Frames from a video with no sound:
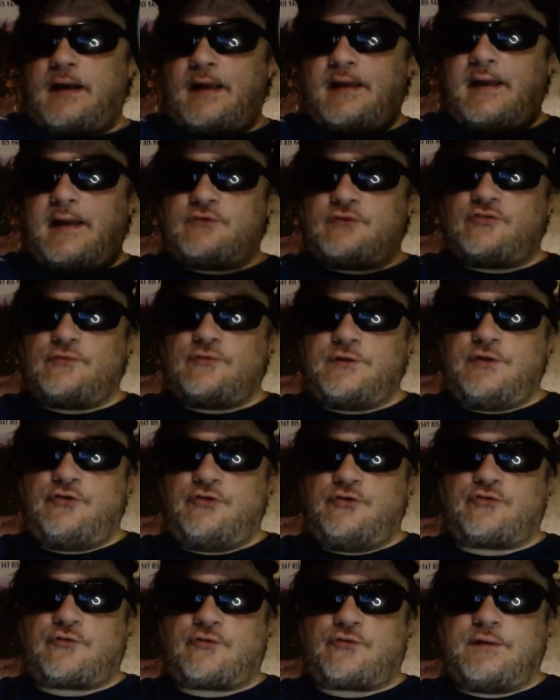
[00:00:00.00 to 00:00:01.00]
I actually
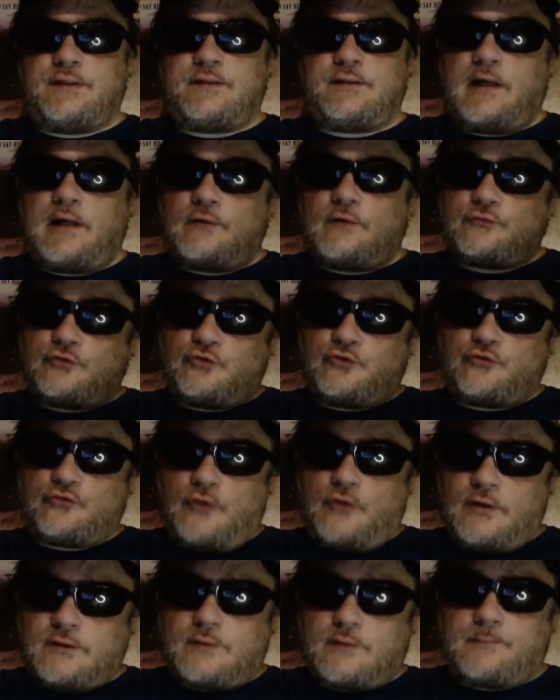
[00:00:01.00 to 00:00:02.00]
just cleaned out the
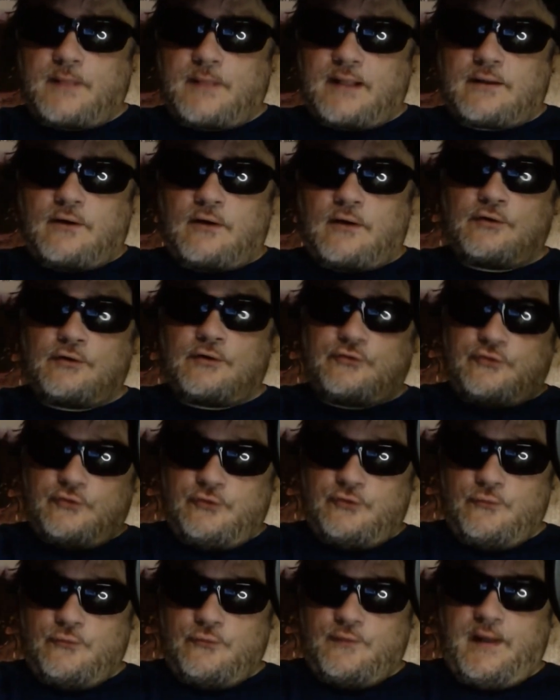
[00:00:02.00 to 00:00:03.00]
trunk of my car to
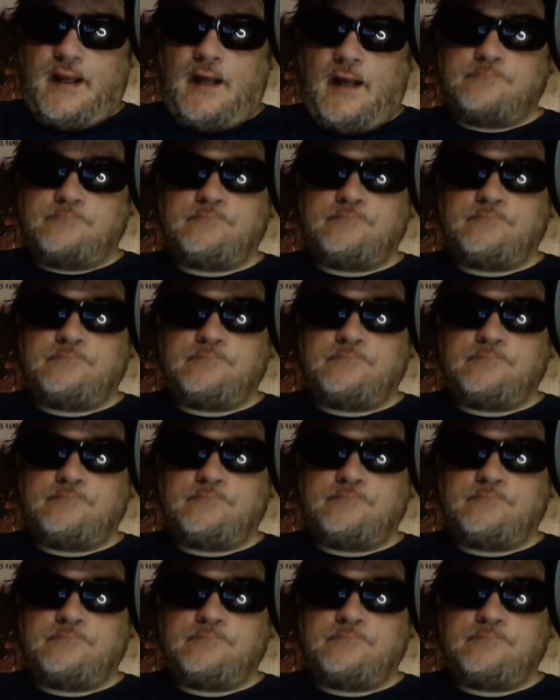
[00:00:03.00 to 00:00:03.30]
do that.